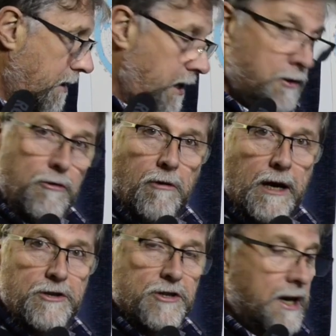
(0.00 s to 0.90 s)
in
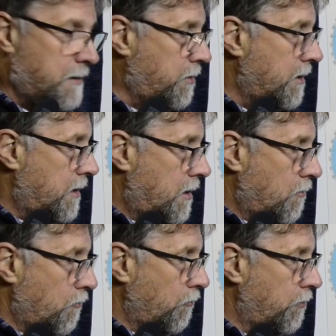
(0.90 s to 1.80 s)
great shape.
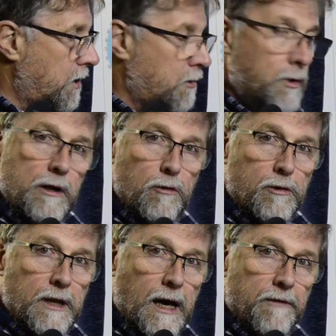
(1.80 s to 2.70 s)
Really well
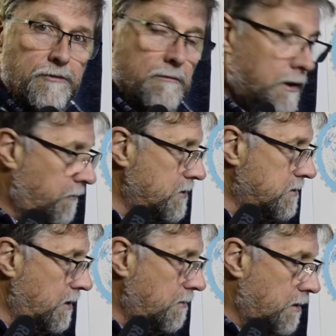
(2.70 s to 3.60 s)
looked after,
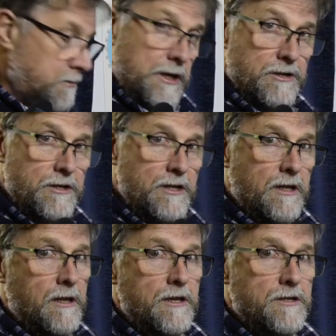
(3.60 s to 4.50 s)
obviously, because as I
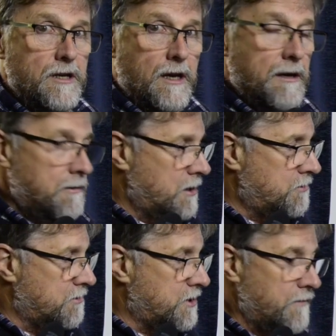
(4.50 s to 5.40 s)
said, these
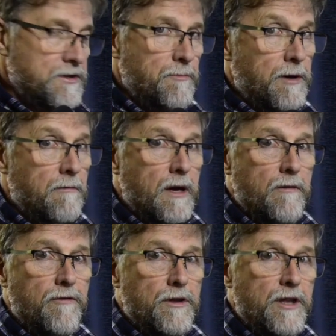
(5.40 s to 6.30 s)
receivers have been
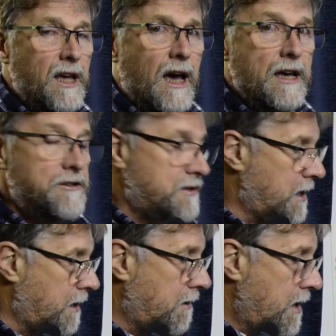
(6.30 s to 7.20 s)
around for decades
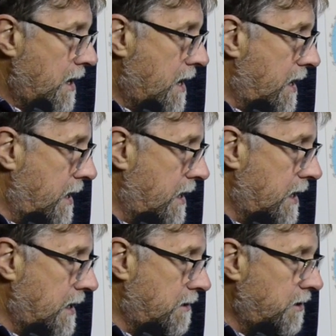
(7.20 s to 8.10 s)
now,
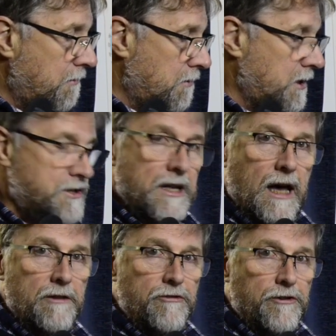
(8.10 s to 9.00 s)
and they're really
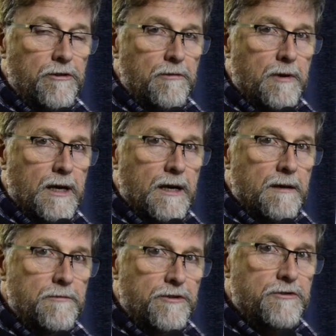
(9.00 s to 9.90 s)
starting
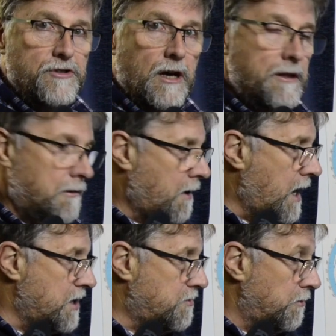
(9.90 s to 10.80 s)
to show their
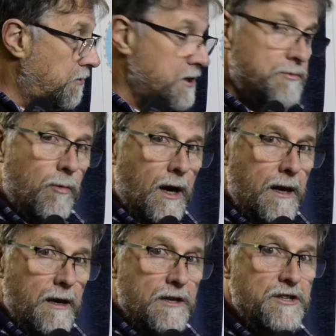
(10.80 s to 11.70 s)
age. But this
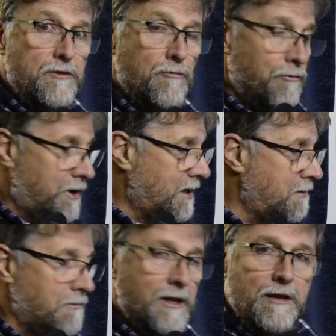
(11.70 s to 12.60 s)
one is in
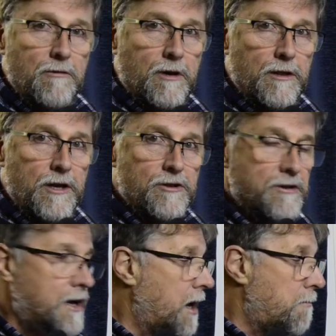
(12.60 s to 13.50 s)
really, really good
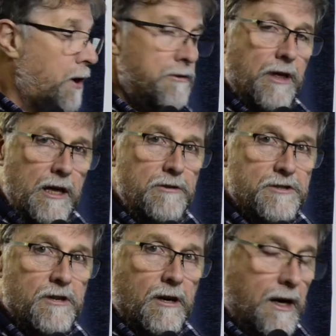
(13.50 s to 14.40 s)
condition, both
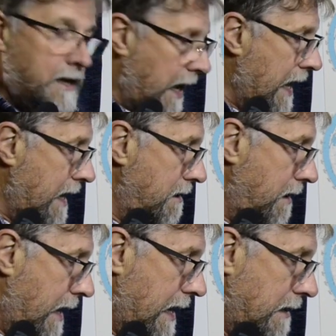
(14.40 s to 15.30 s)
inside and
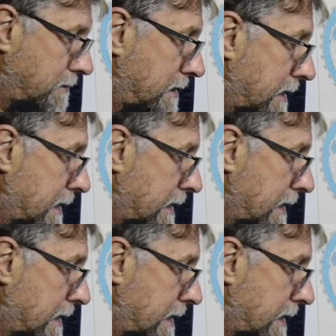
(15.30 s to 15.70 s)
out.